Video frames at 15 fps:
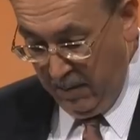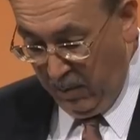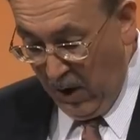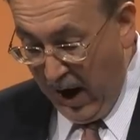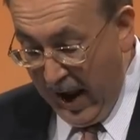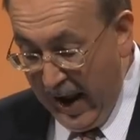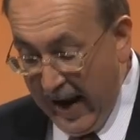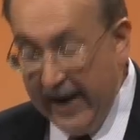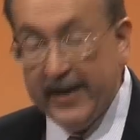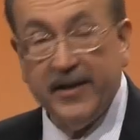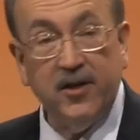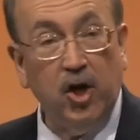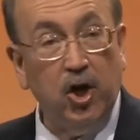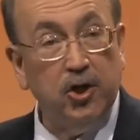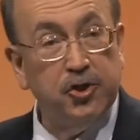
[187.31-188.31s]
pride
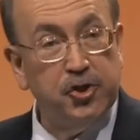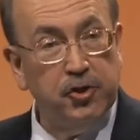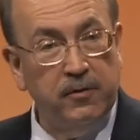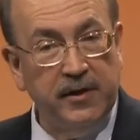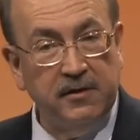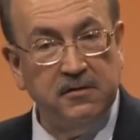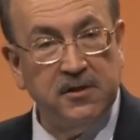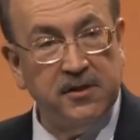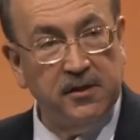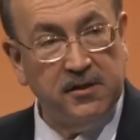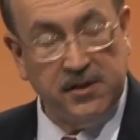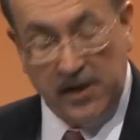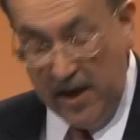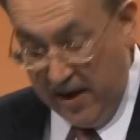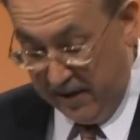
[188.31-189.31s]
in our joint
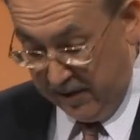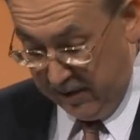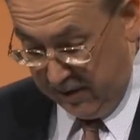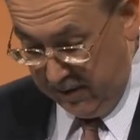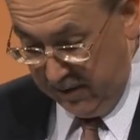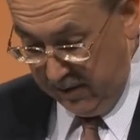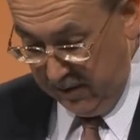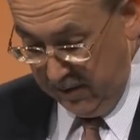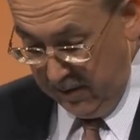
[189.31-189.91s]
success.